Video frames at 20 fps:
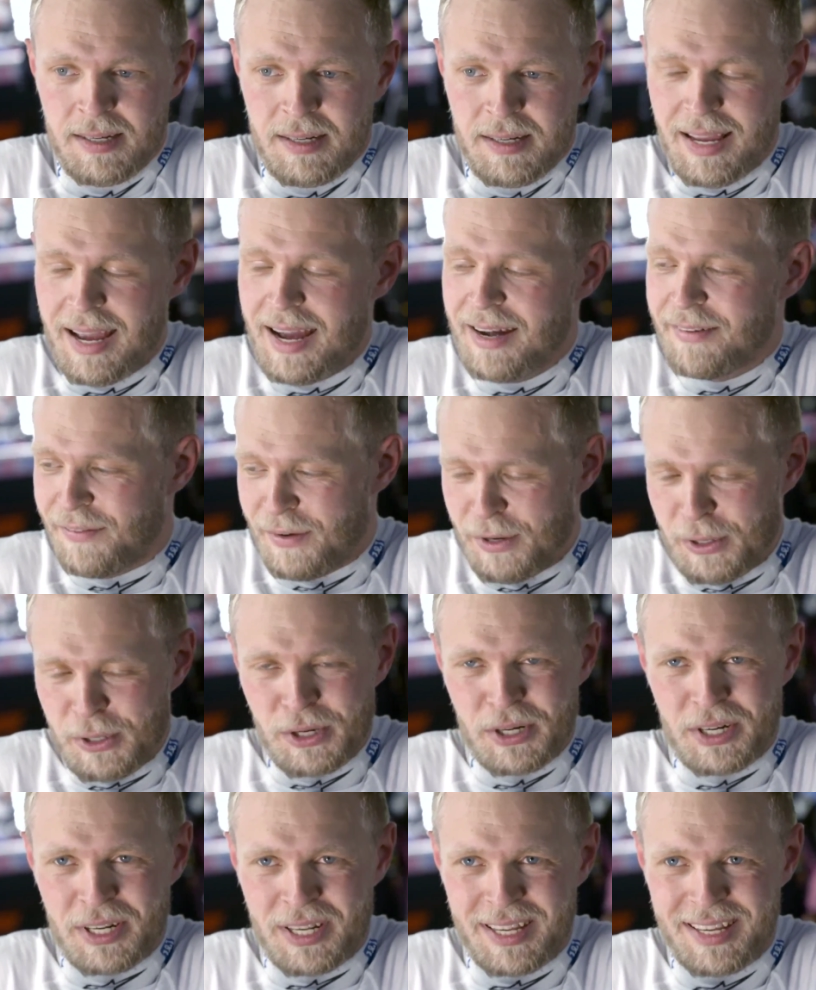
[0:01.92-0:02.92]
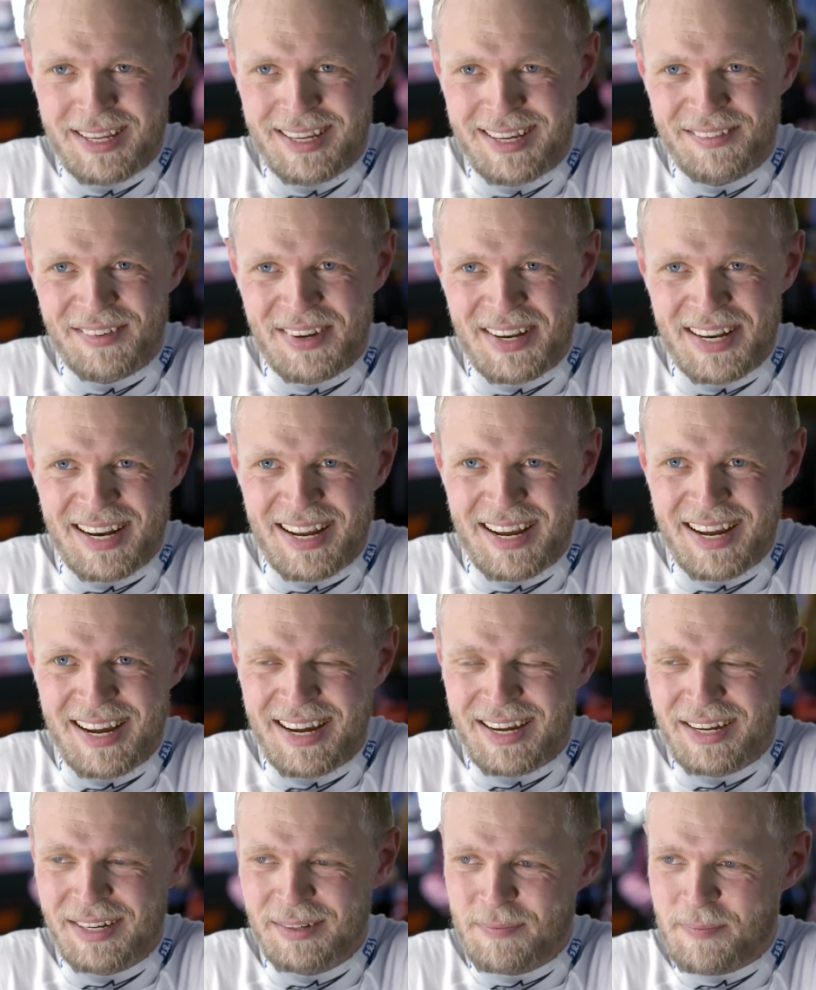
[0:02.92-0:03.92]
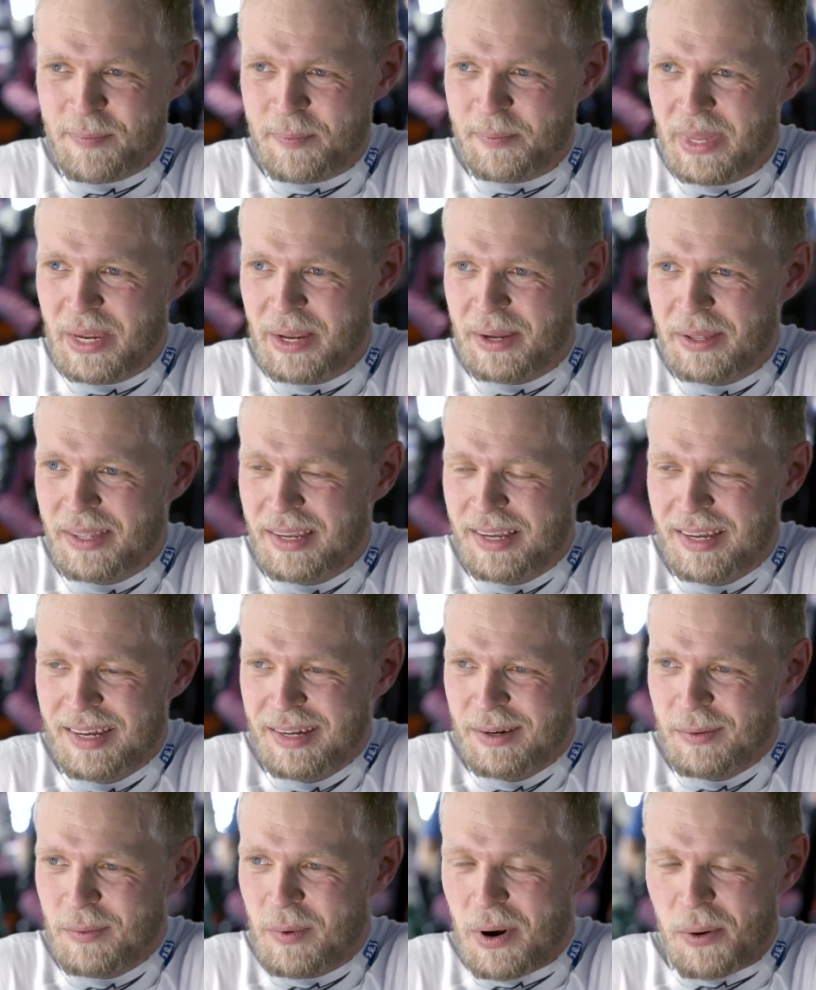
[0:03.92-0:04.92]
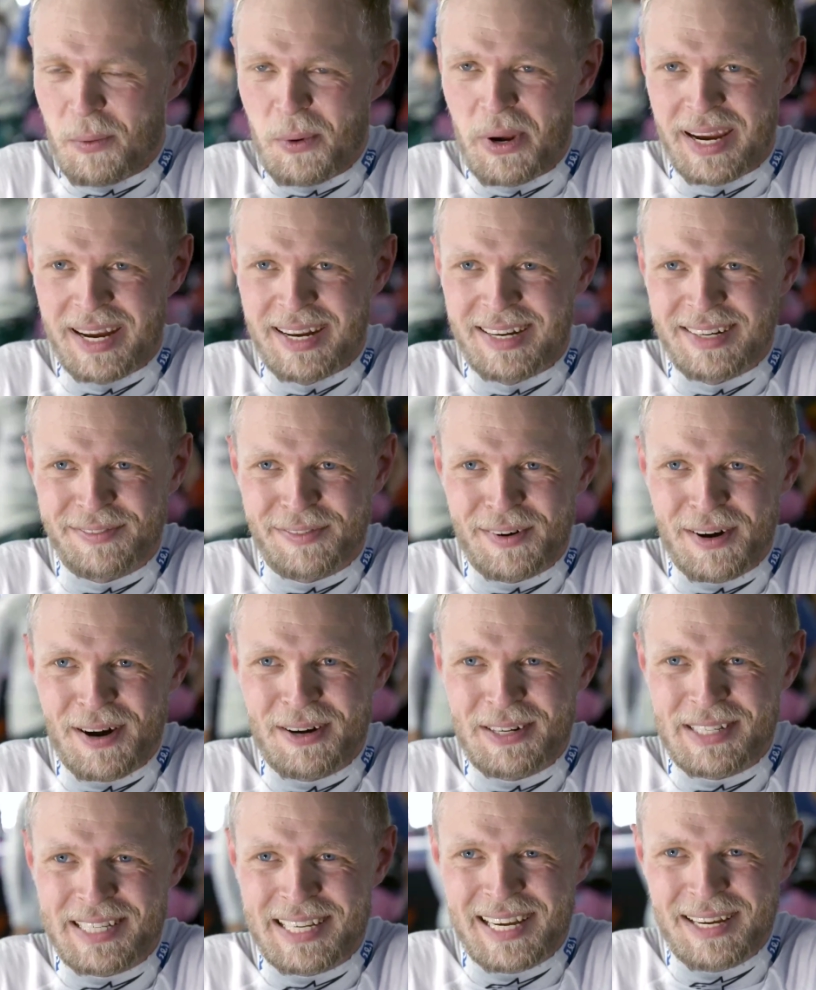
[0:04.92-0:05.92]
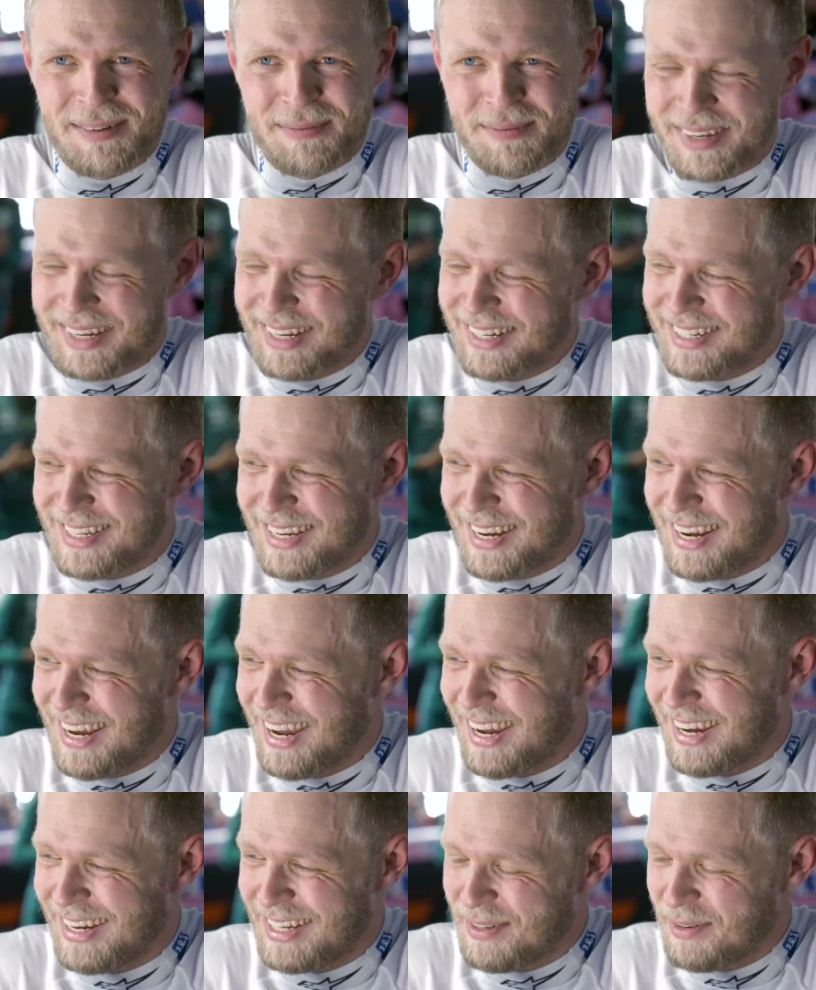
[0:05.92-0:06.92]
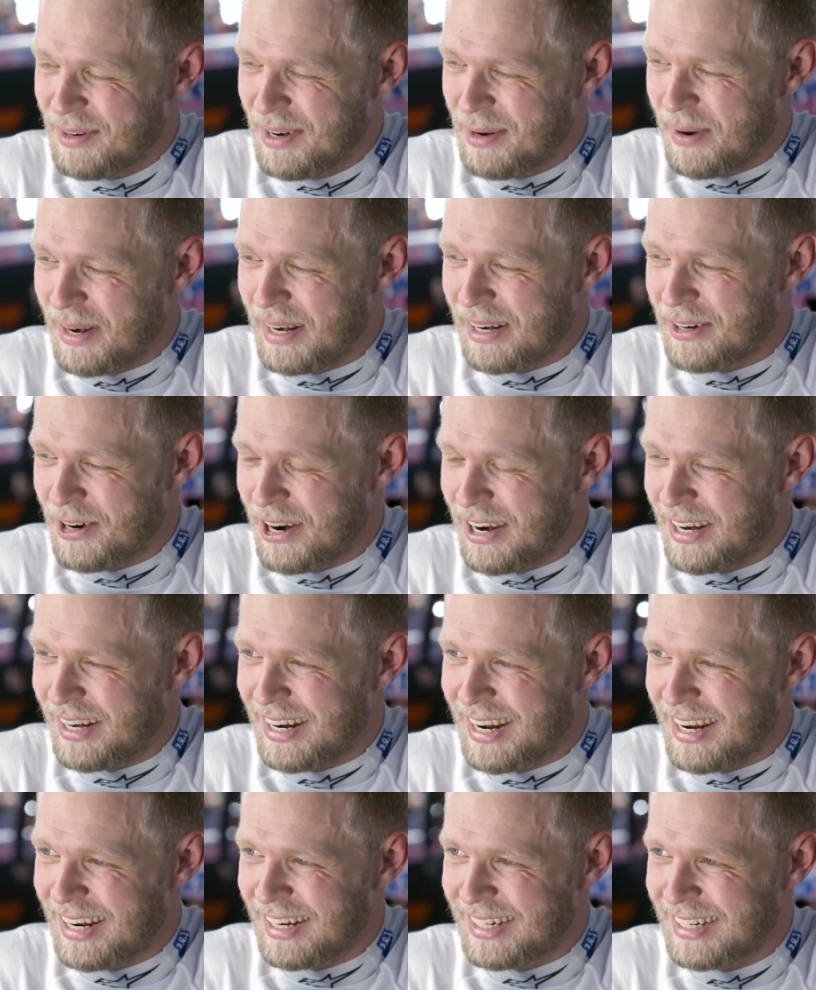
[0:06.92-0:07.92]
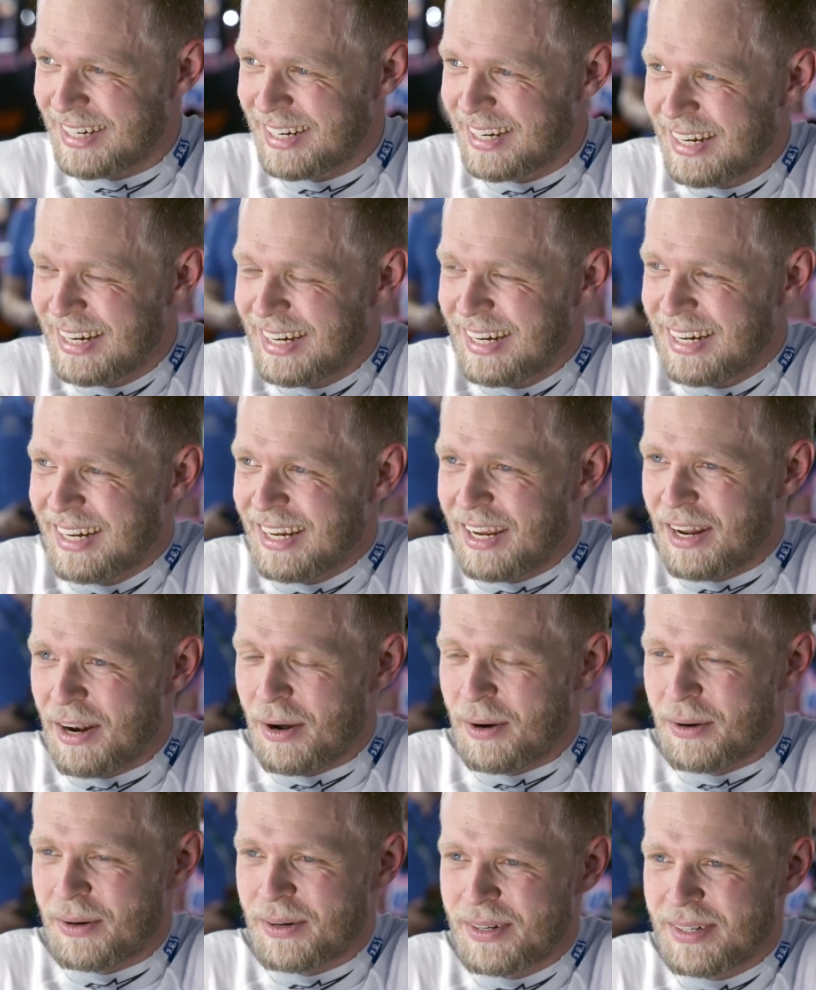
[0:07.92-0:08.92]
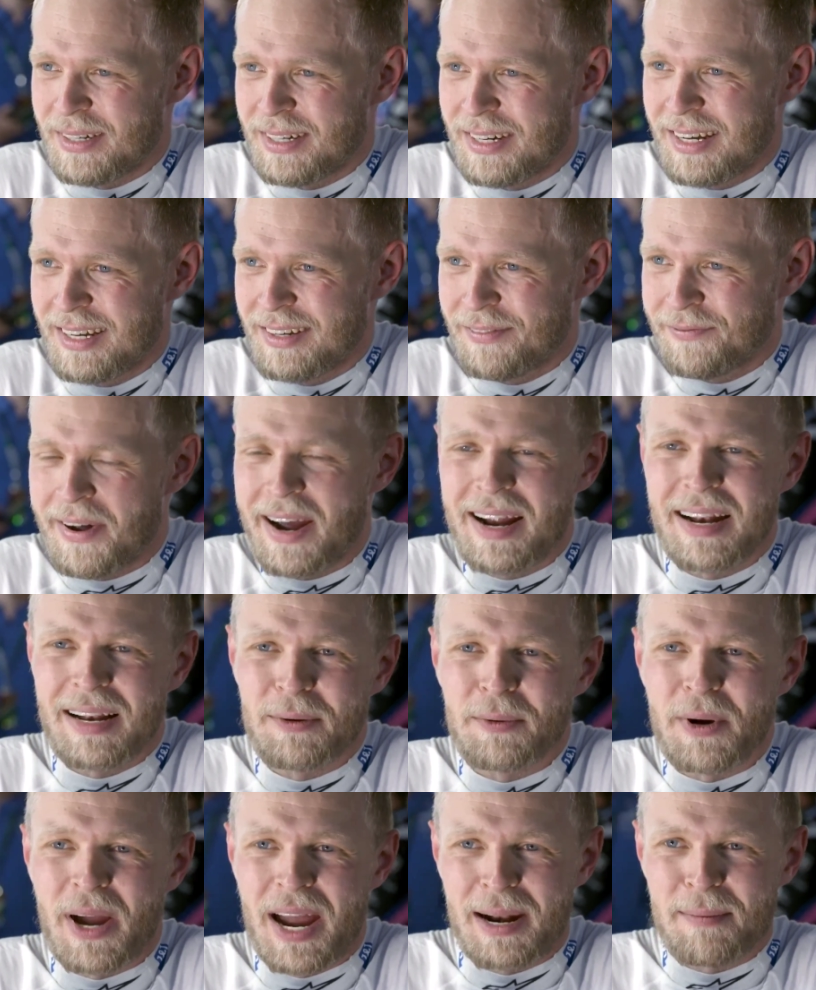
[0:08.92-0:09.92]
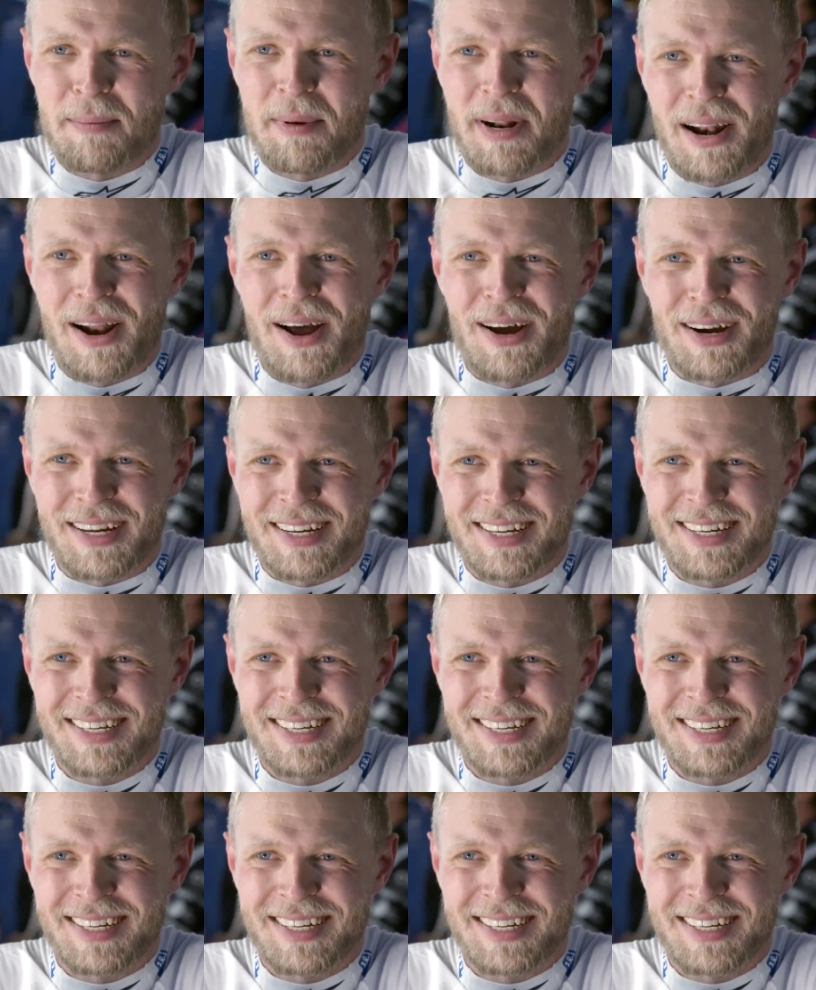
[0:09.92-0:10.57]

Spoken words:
Yeah, I feel good. I mean, what a weekend for our team. It's really been great, and you know, finally we had a bit of luck.